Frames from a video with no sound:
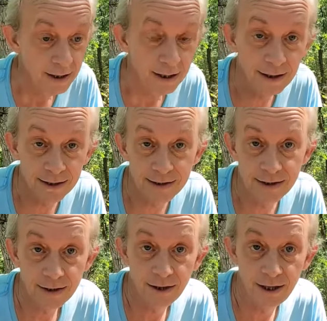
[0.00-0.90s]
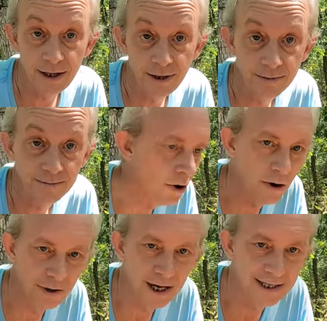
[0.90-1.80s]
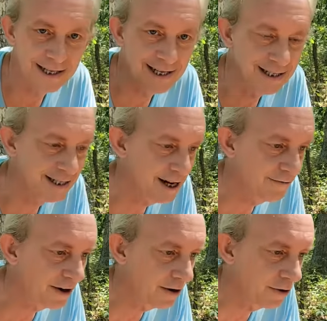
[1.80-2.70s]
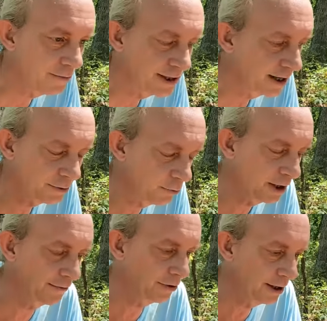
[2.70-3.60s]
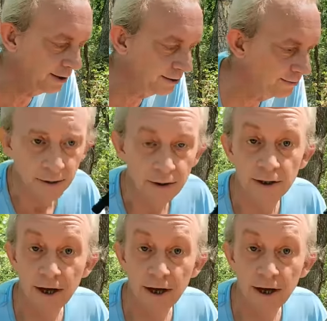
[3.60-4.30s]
against the law, the 1968 Firearms Act, or whatever it is. The